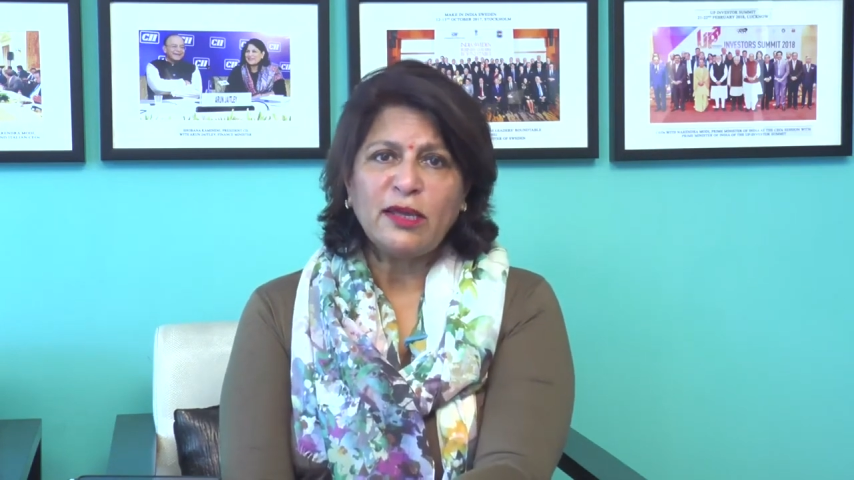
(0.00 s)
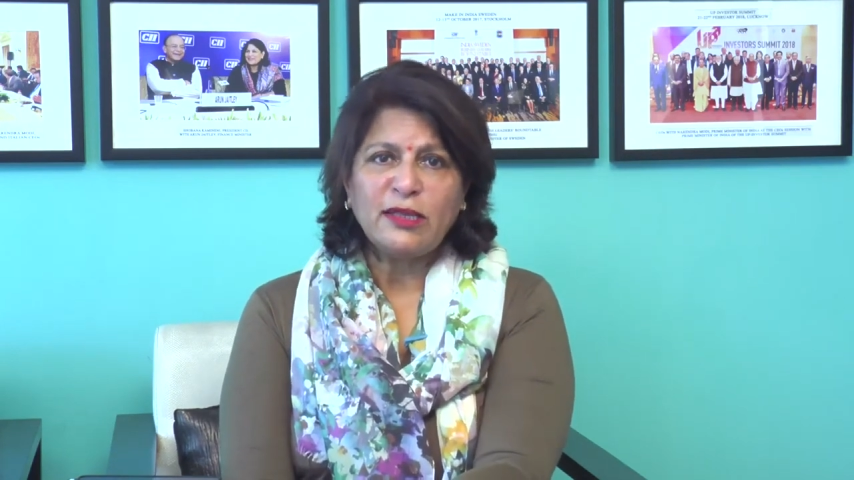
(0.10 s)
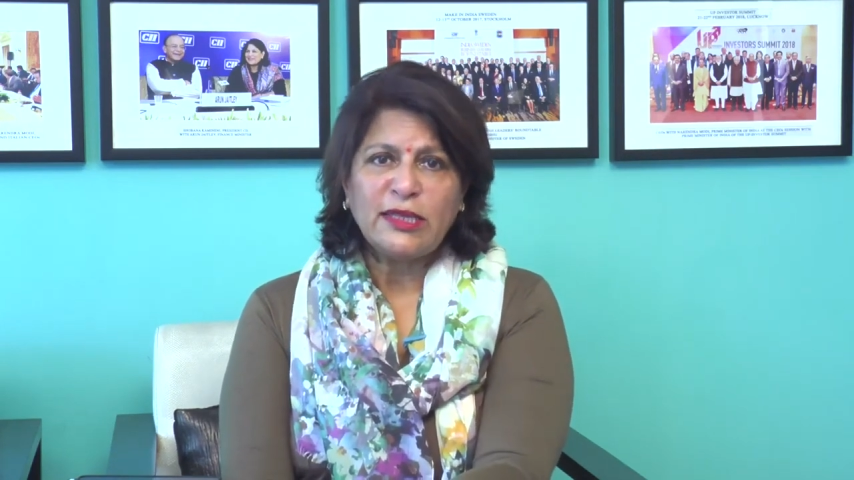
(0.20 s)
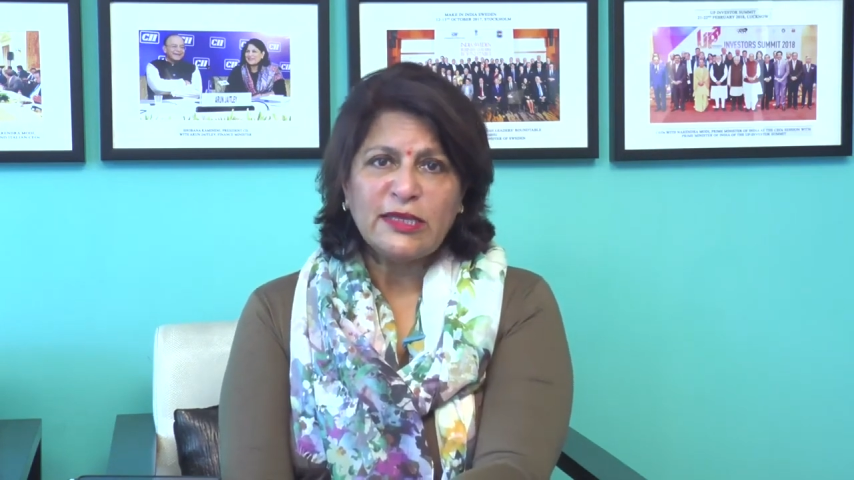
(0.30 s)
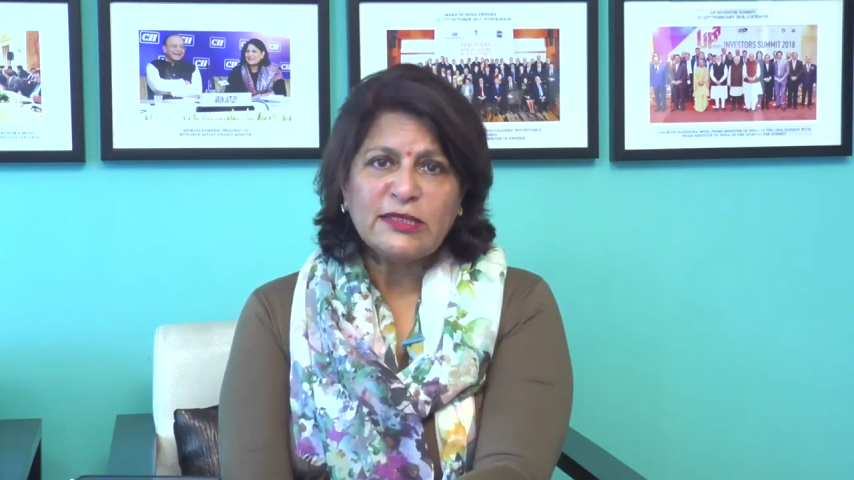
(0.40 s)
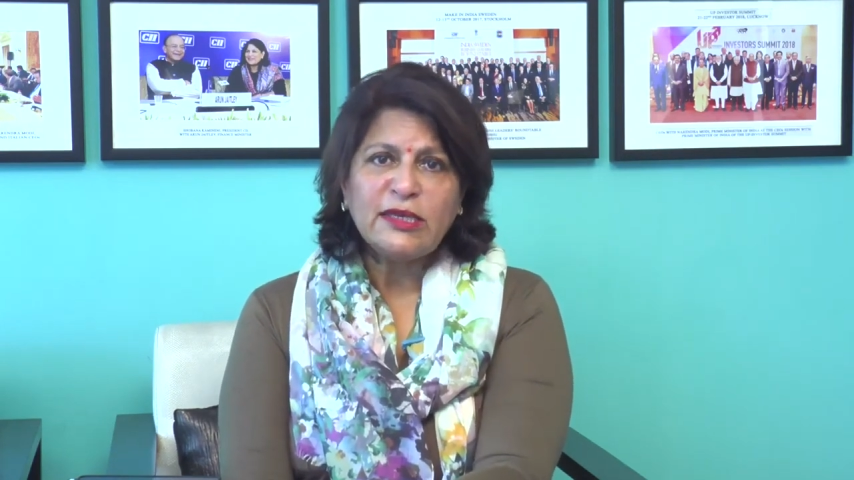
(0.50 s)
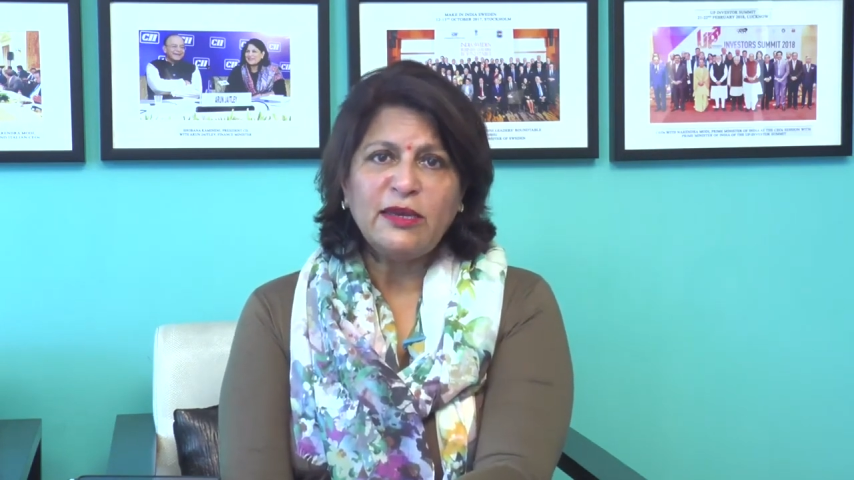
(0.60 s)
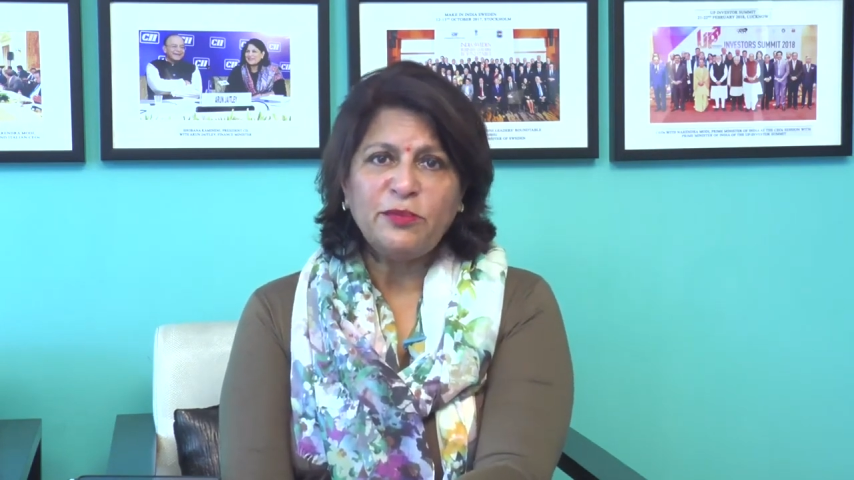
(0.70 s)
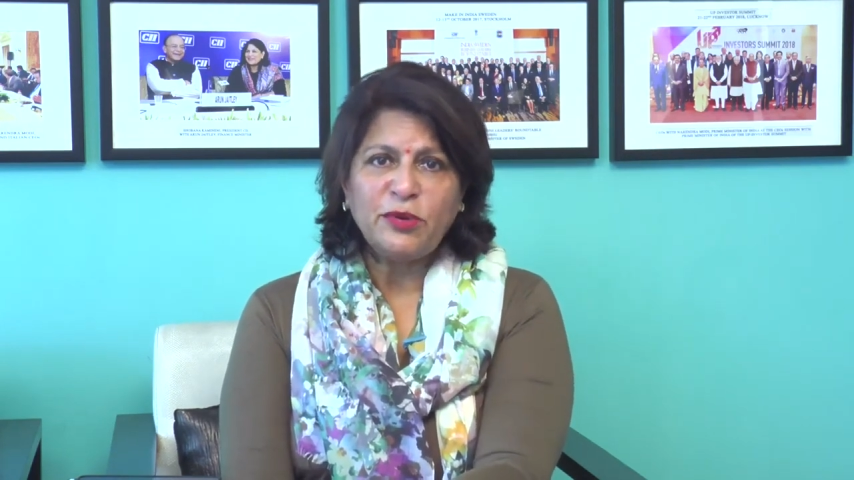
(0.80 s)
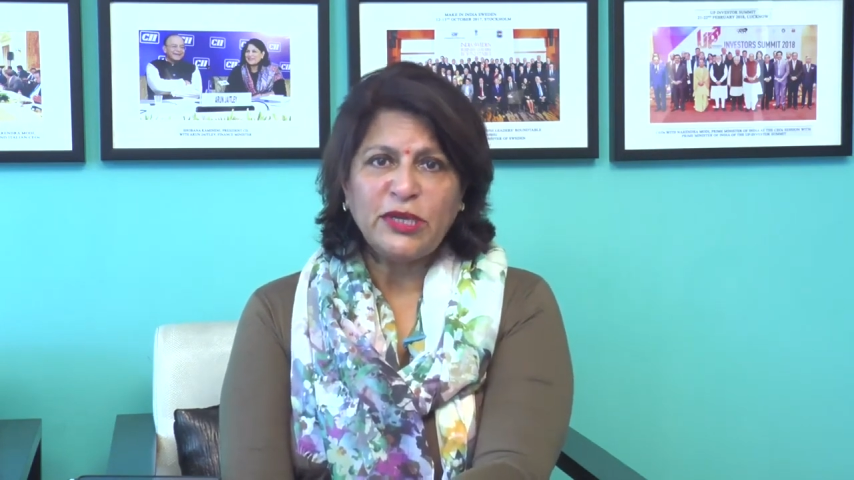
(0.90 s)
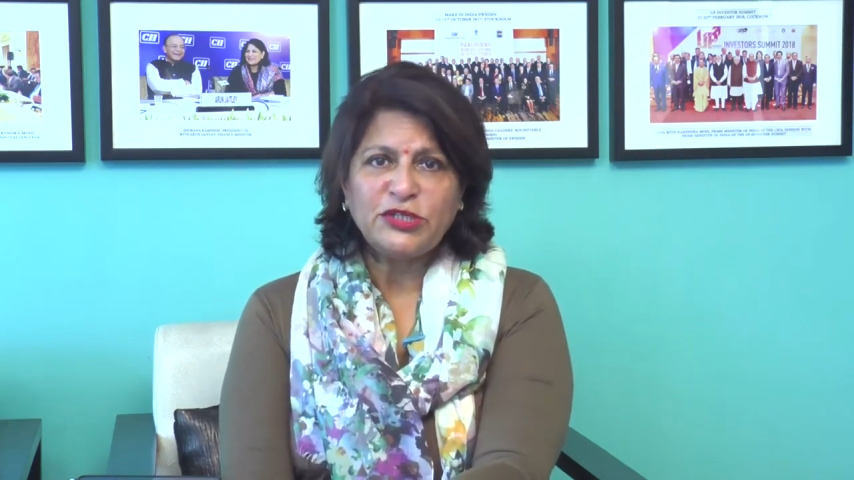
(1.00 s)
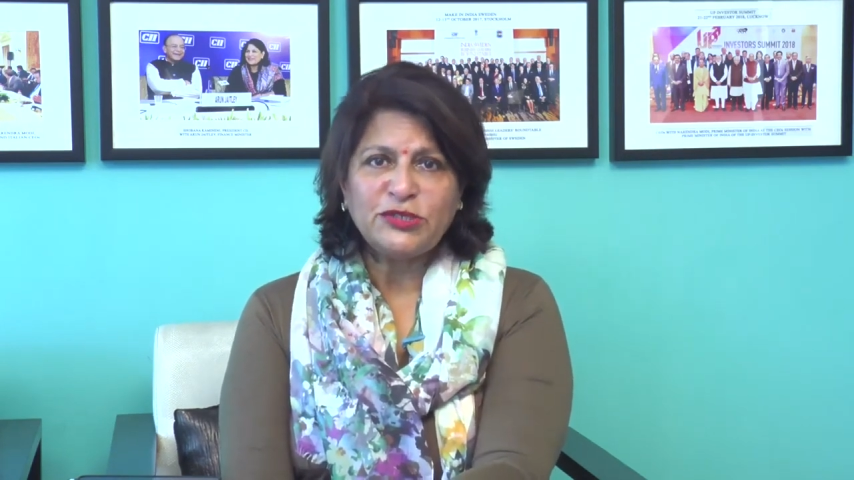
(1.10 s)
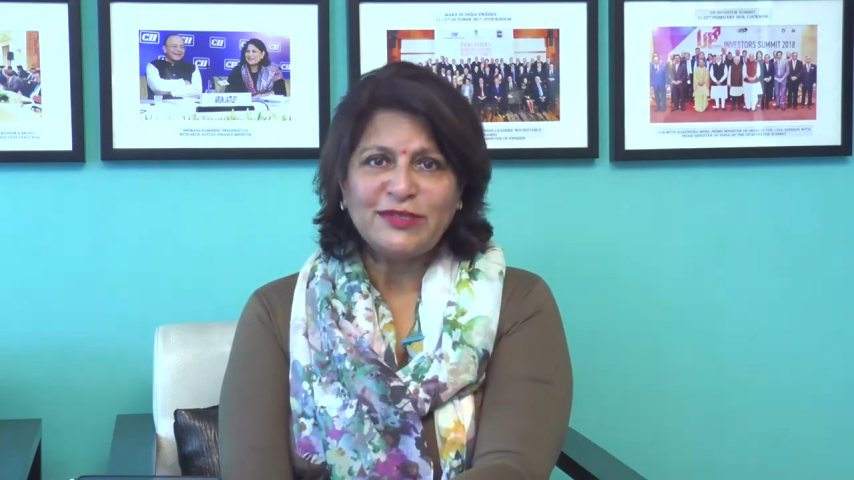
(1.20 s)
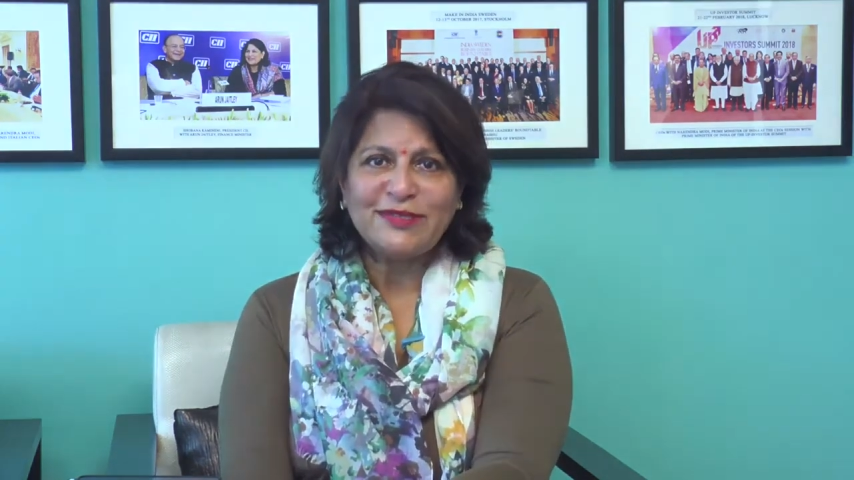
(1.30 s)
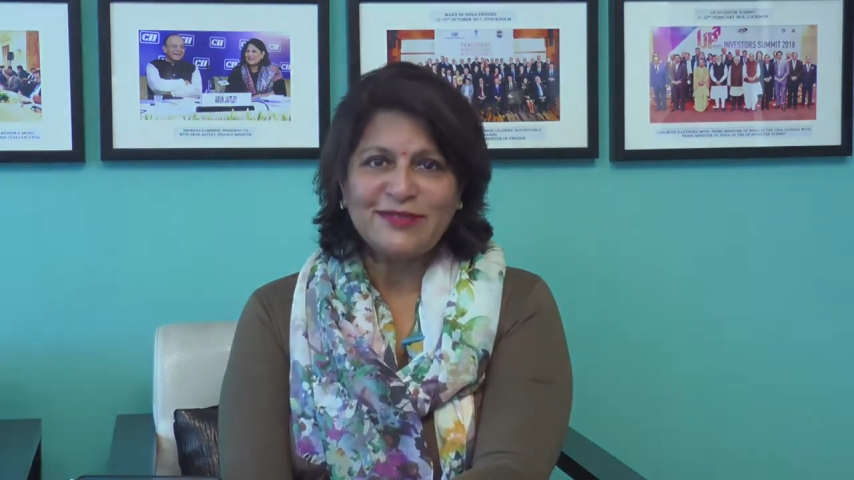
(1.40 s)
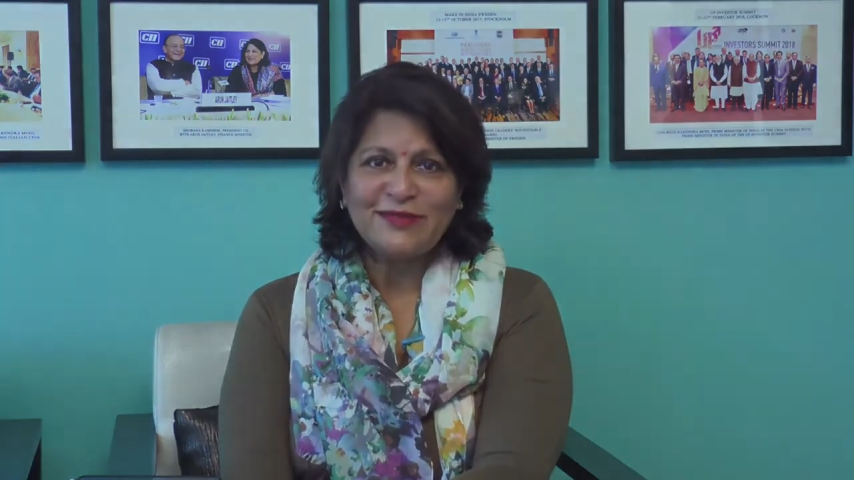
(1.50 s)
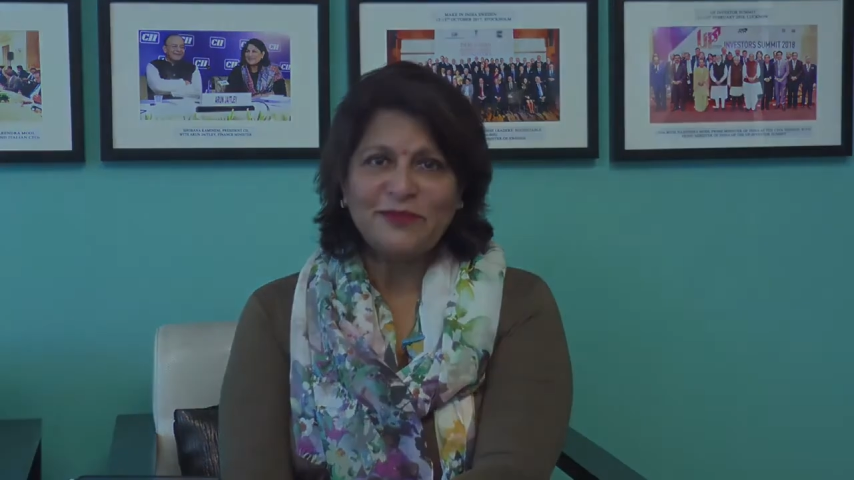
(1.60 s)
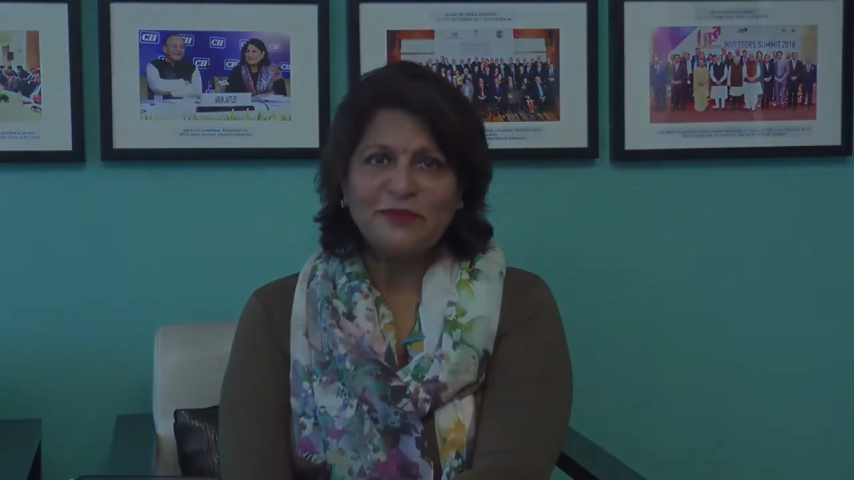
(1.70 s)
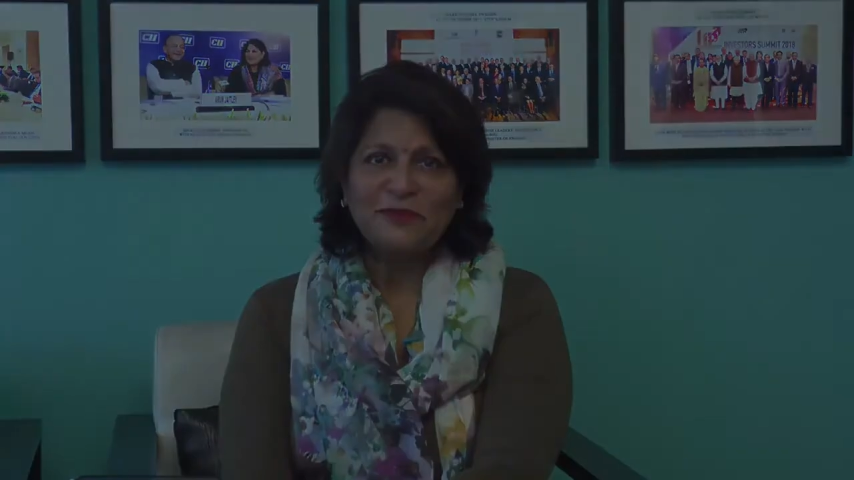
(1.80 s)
in these deliberations.